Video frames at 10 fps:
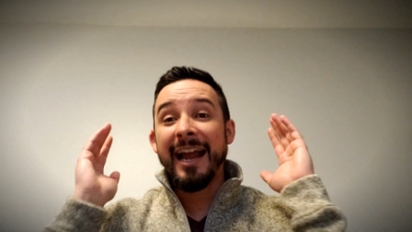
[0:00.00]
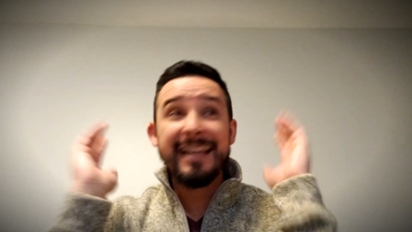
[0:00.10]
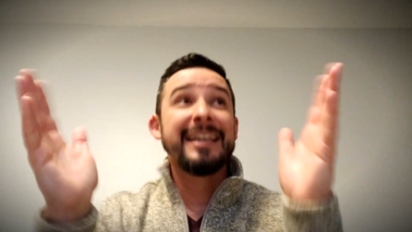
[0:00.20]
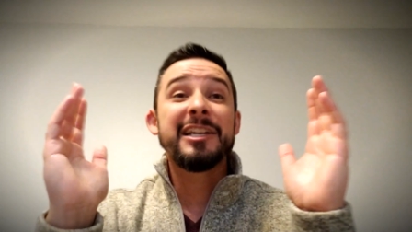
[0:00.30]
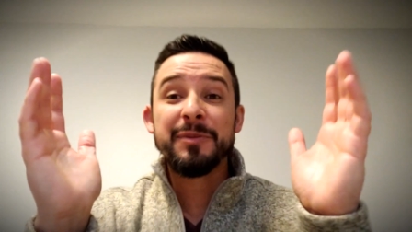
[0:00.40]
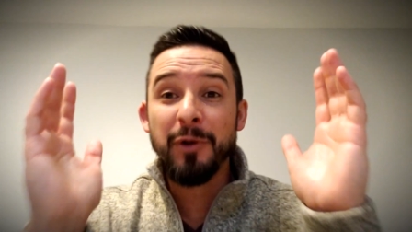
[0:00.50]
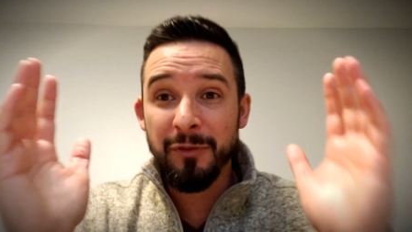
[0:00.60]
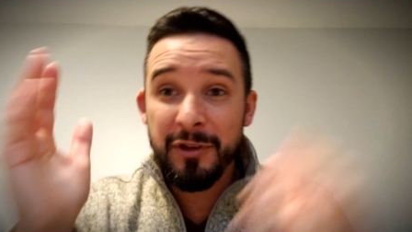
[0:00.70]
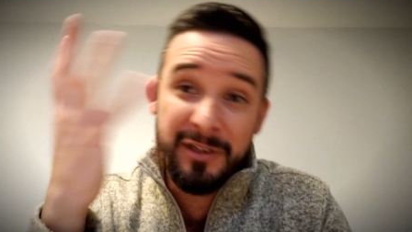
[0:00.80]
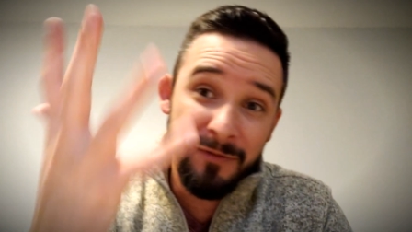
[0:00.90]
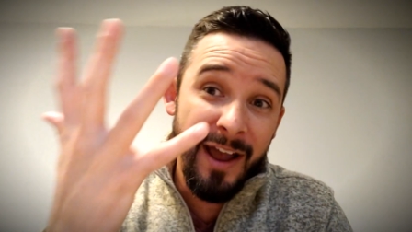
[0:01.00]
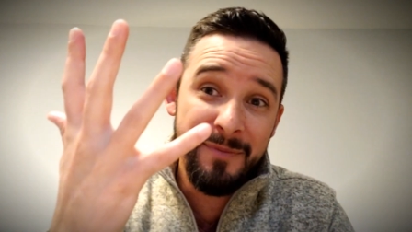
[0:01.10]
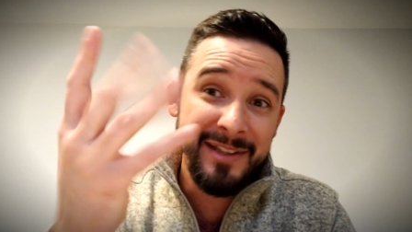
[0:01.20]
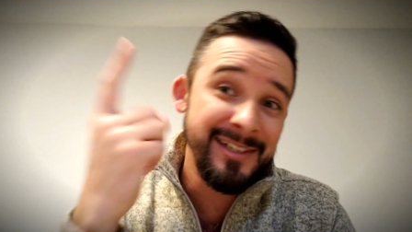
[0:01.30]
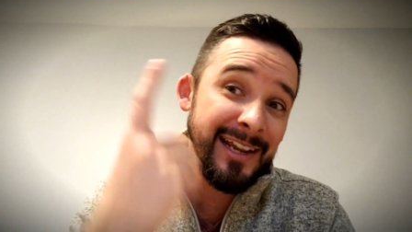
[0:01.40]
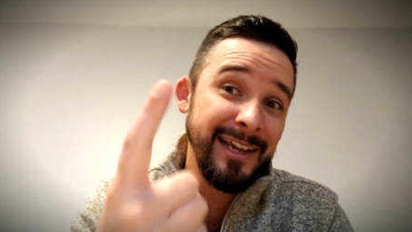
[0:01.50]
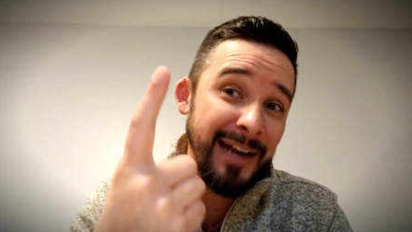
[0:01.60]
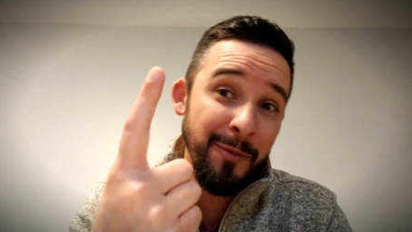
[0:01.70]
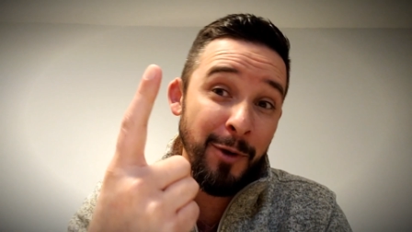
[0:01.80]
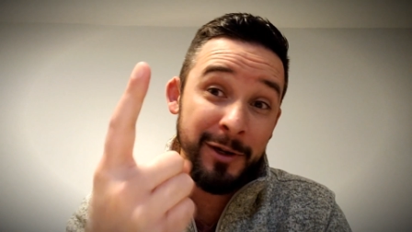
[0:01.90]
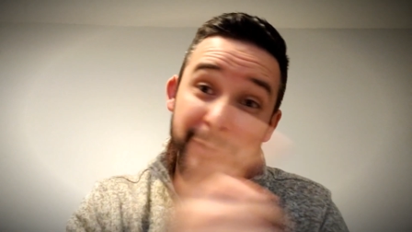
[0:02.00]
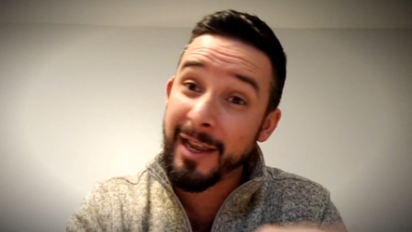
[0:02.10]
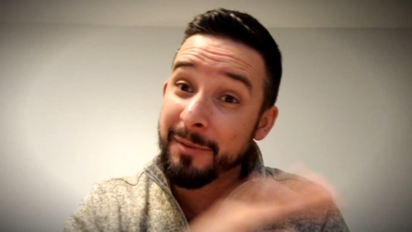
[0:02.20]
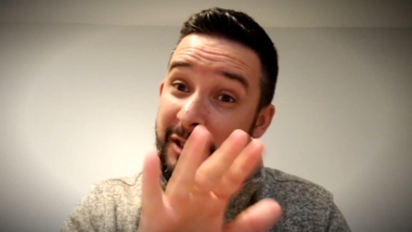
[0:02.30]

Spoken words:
I can catch more fish on 5 baits than I can on 1, okay?